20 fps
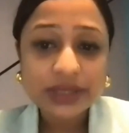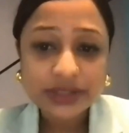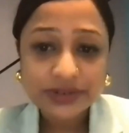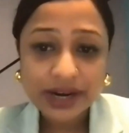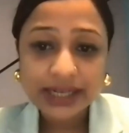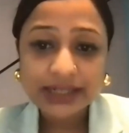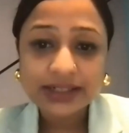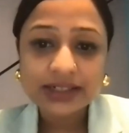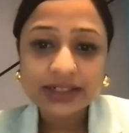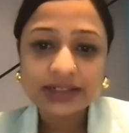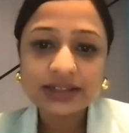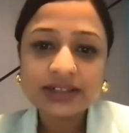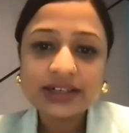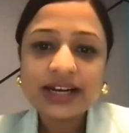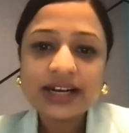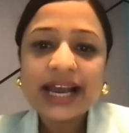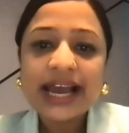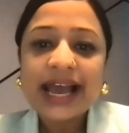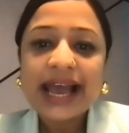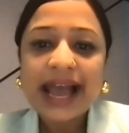director,
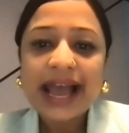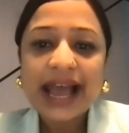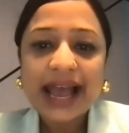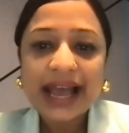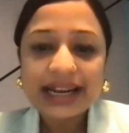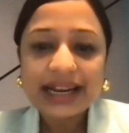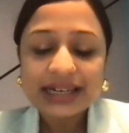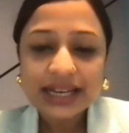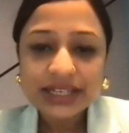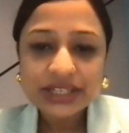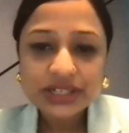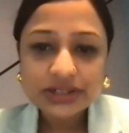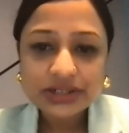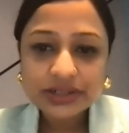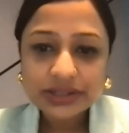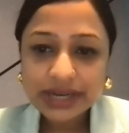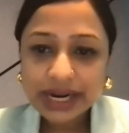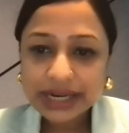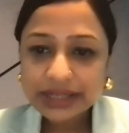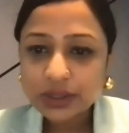and
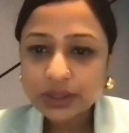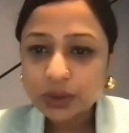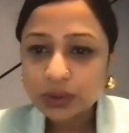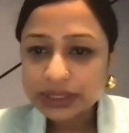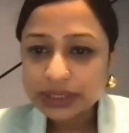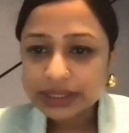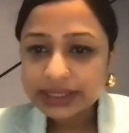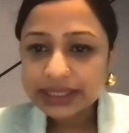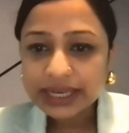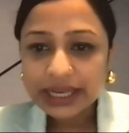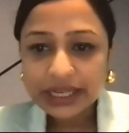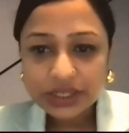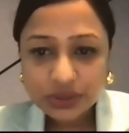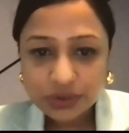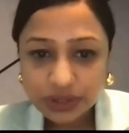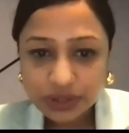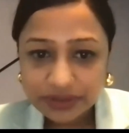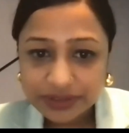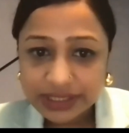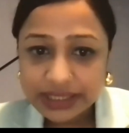lecturer at Golden Gate
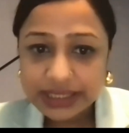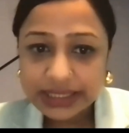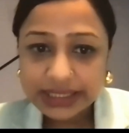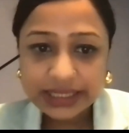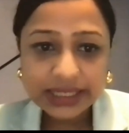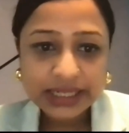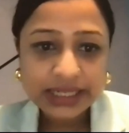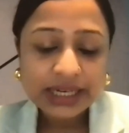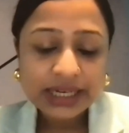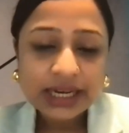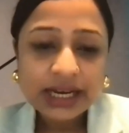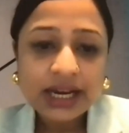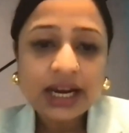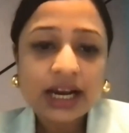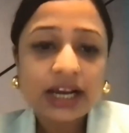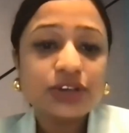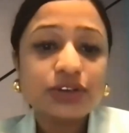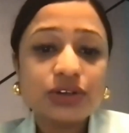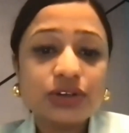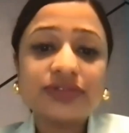University,
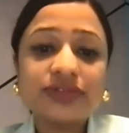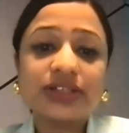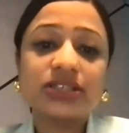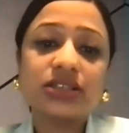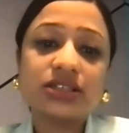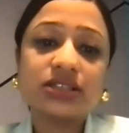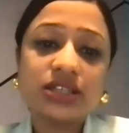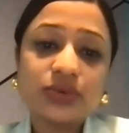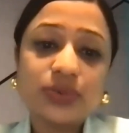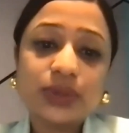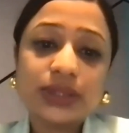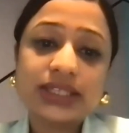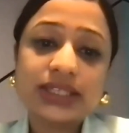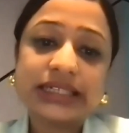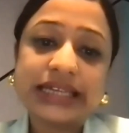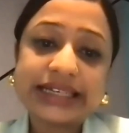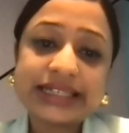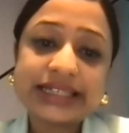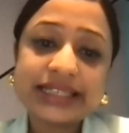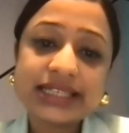a university with a
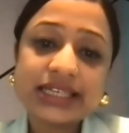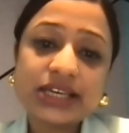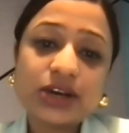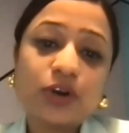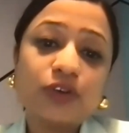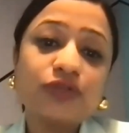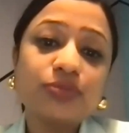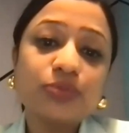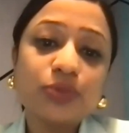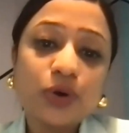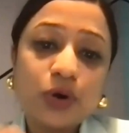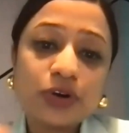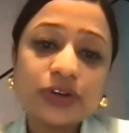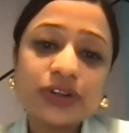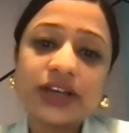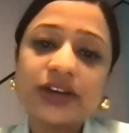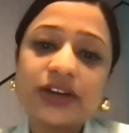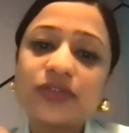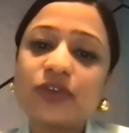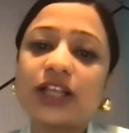legacy of more
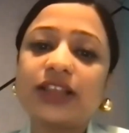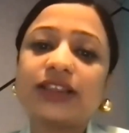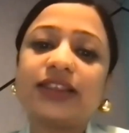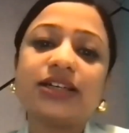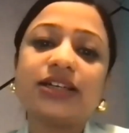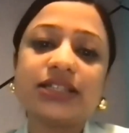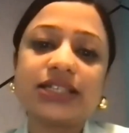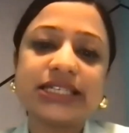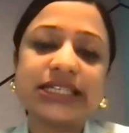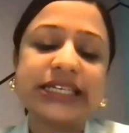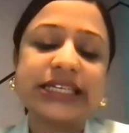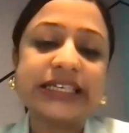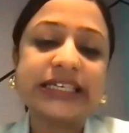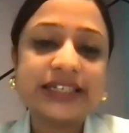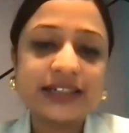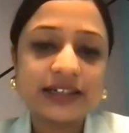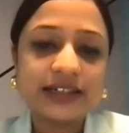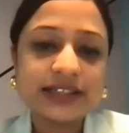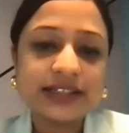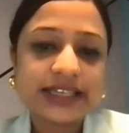than 130
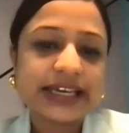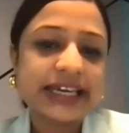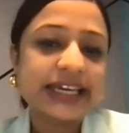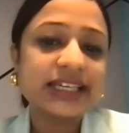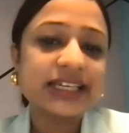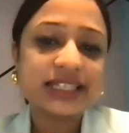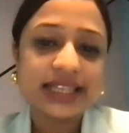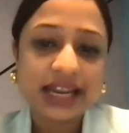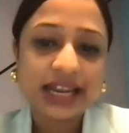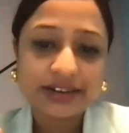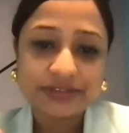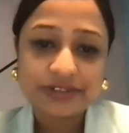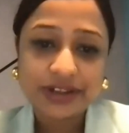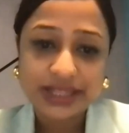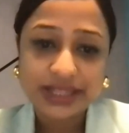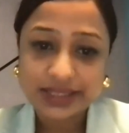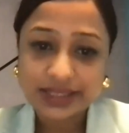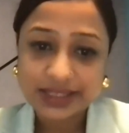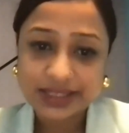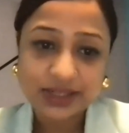years in San
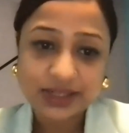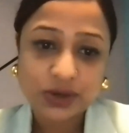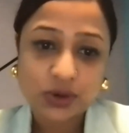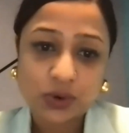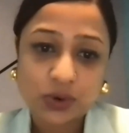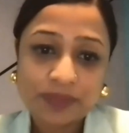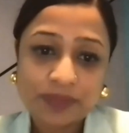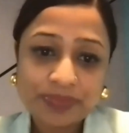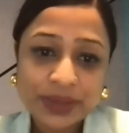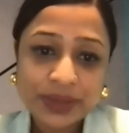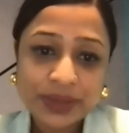Francisco.